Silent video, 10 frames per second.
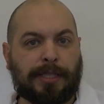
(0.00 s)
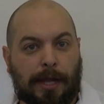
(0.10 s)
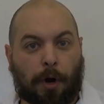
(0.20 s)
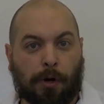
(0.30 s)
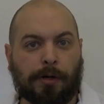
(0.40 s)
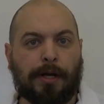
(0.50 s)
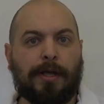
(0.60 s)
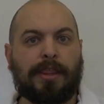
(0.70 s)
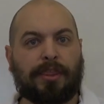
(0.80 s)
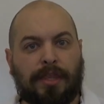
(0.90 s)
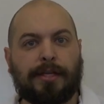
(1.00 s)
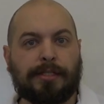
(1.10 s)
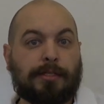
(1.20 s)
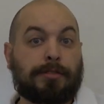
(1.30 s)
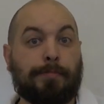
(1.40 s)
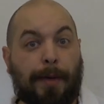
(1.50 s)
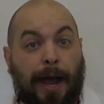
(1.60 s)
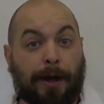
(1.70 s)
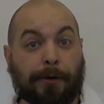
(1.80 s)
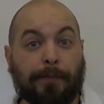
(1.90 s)
They are things, it's
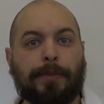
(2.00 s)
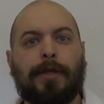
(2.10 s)
matter.